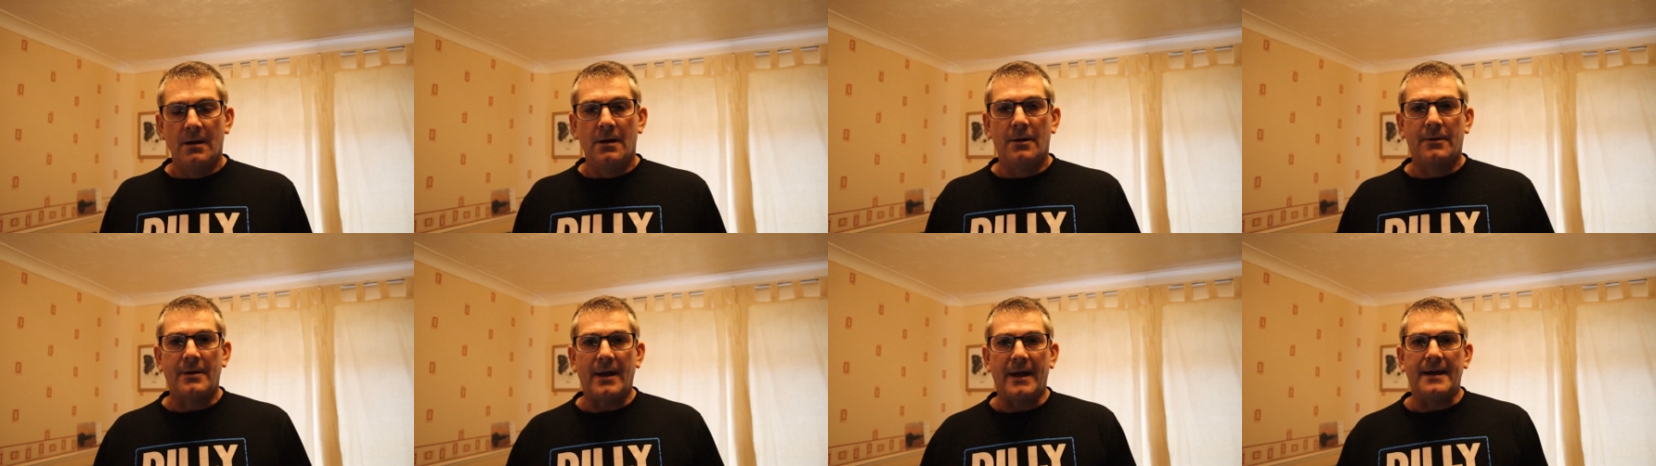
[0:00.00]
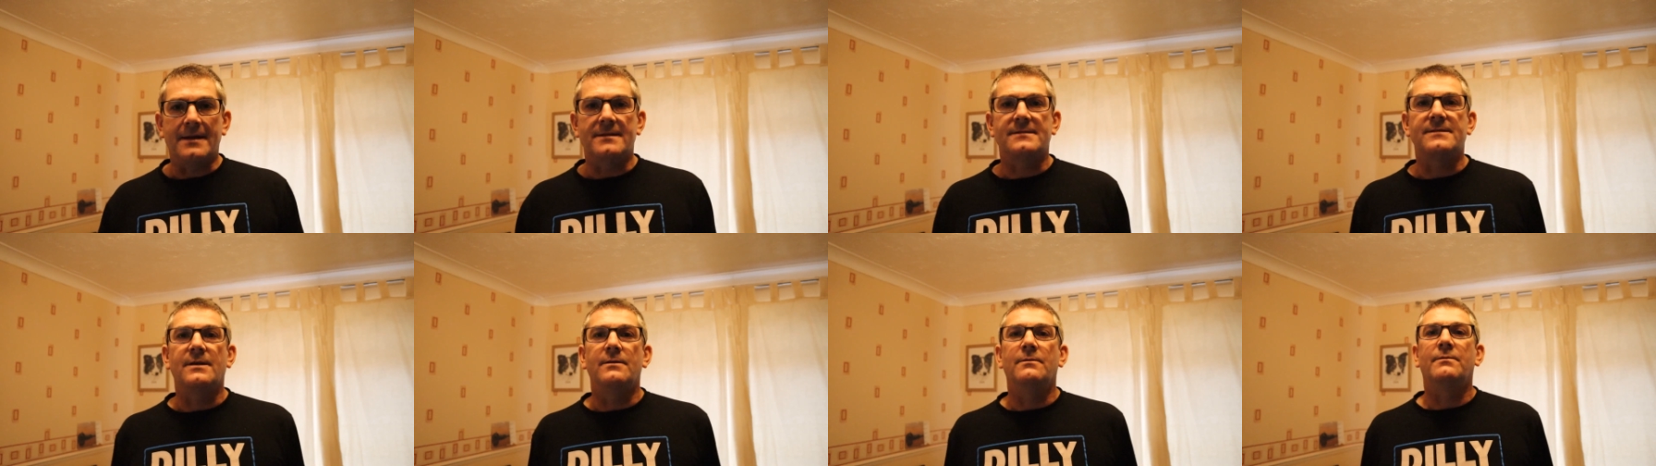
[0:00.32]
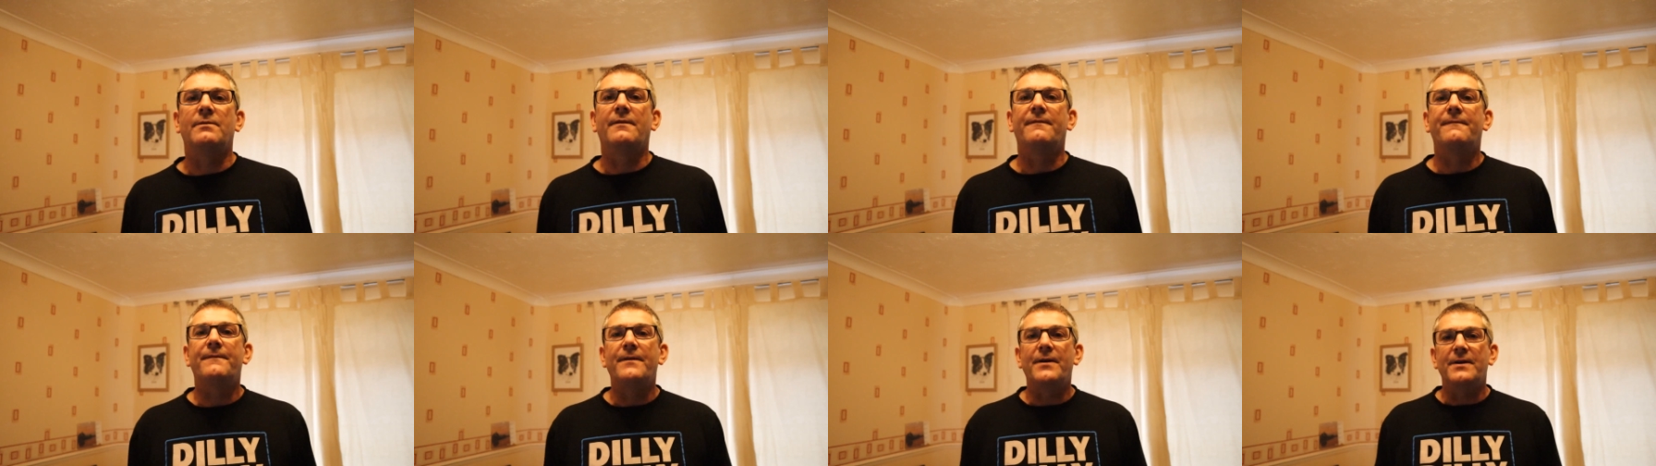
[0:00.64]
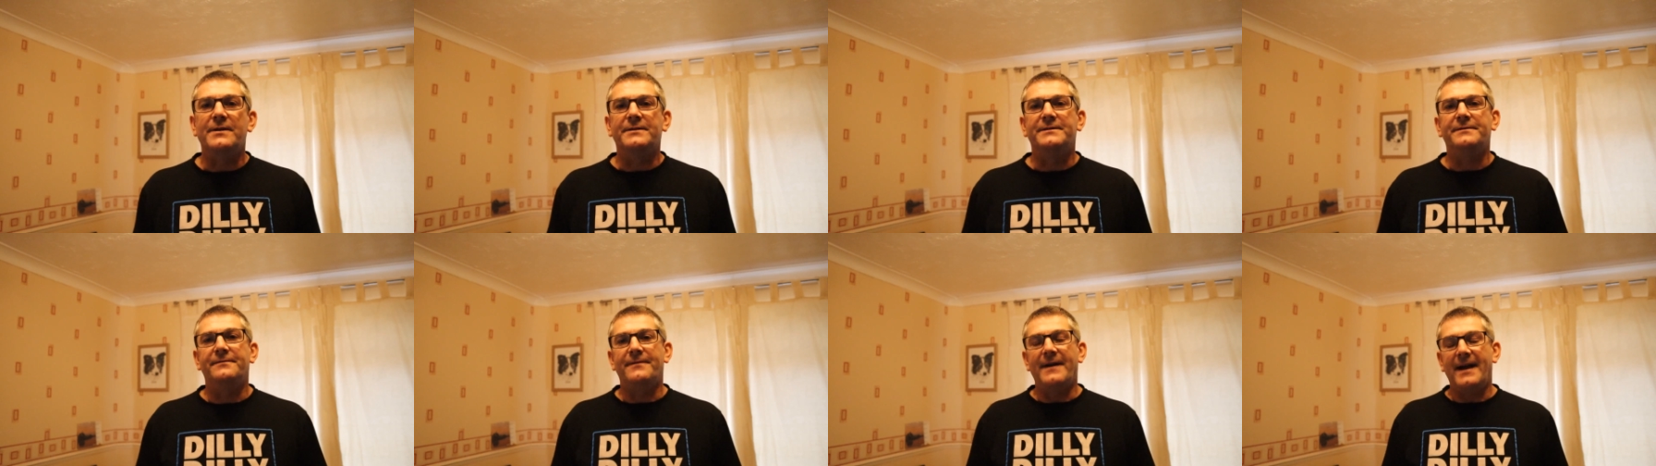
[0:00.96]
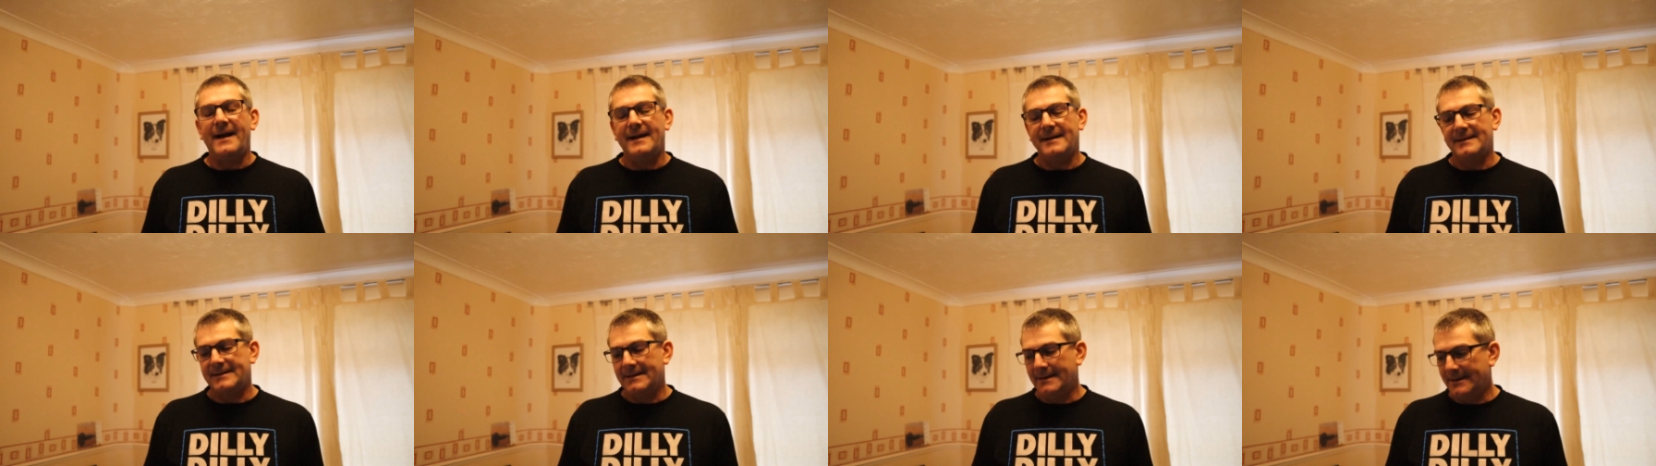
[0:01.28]
Okay, so the first
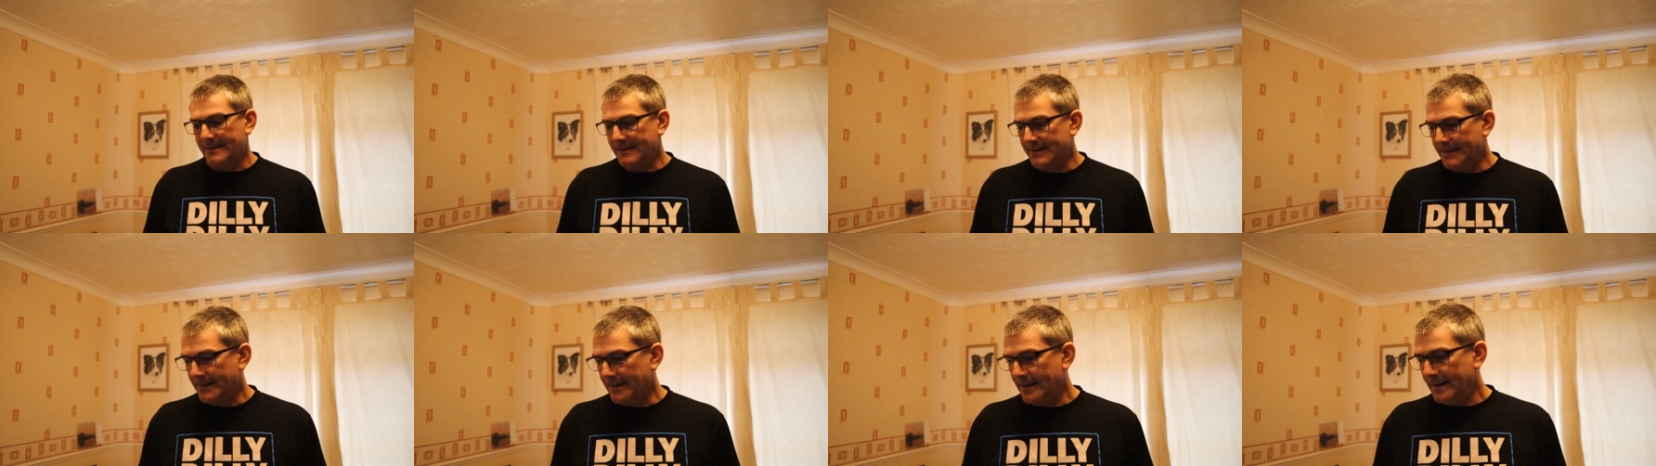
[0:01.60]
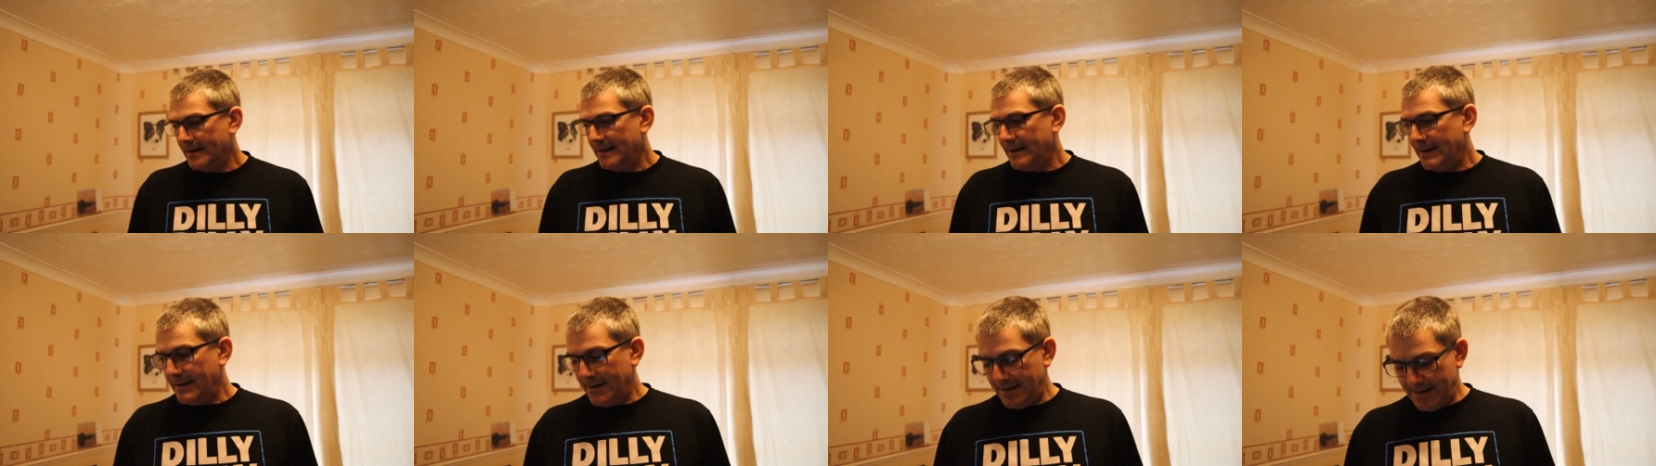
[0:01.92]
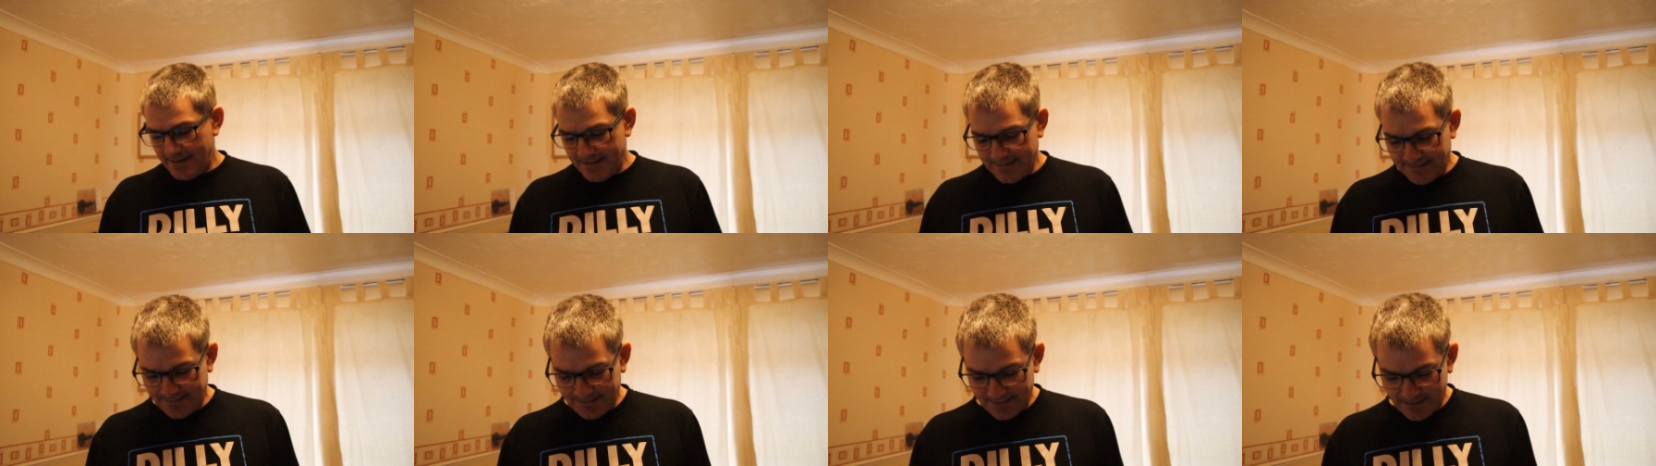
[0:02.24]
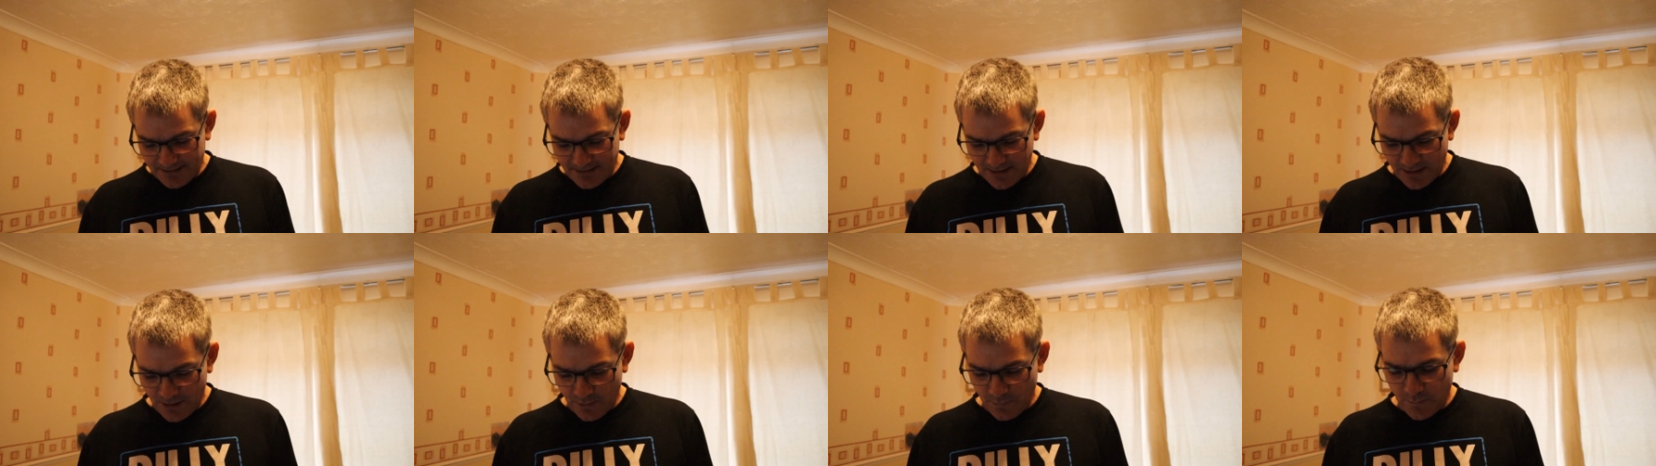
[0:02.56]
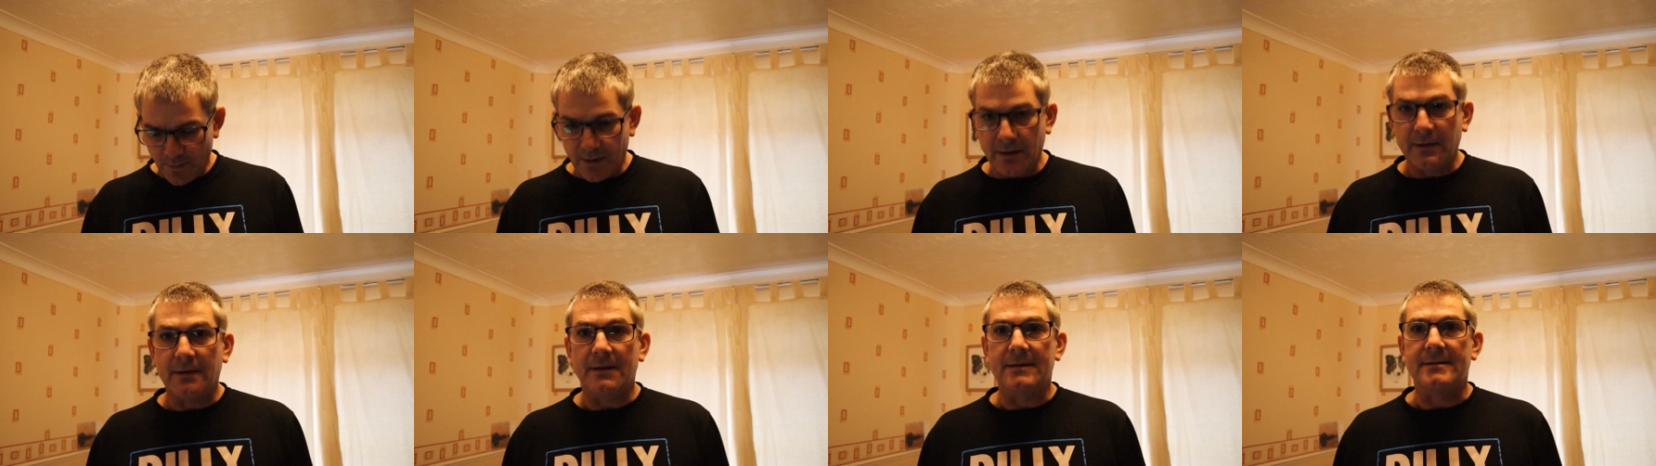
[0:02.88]
fact is to do
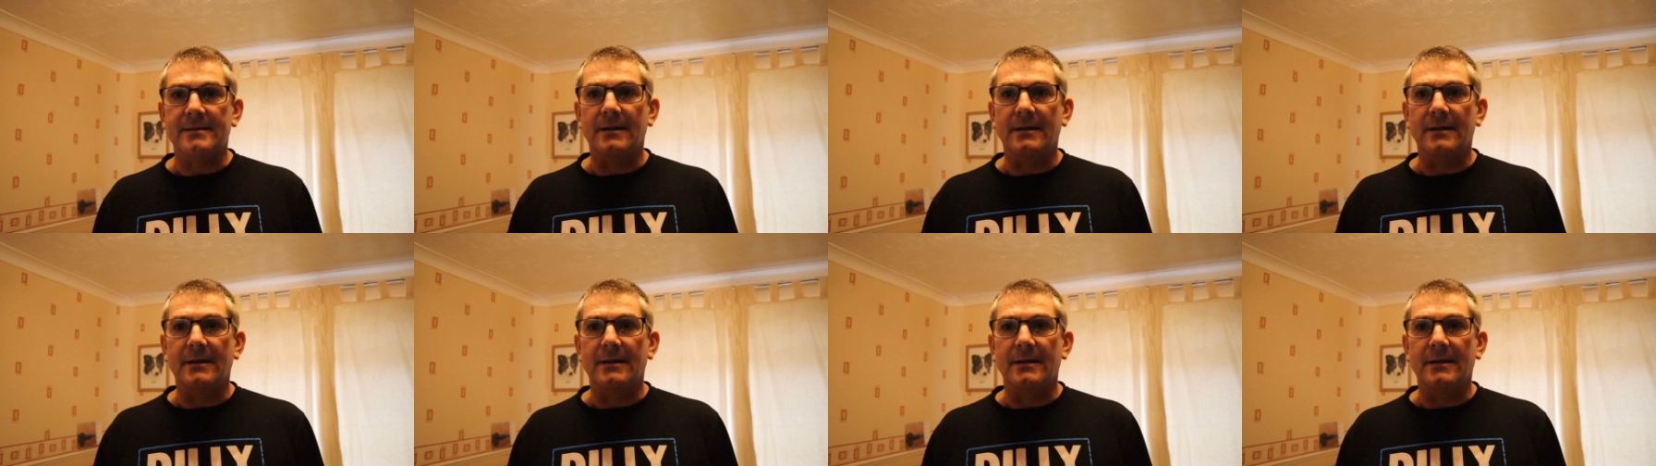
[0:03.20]
with